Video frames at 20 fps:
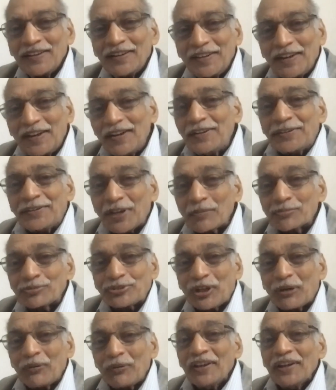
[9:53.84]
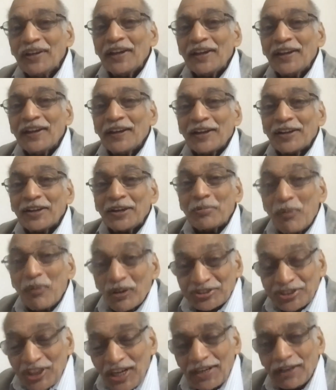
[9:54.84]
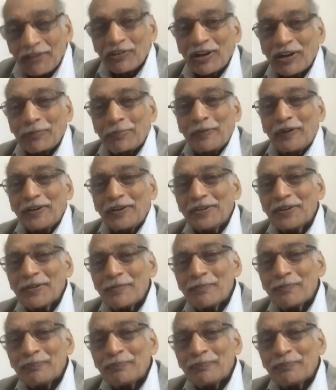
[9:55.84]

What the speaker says: in terms of emotional development,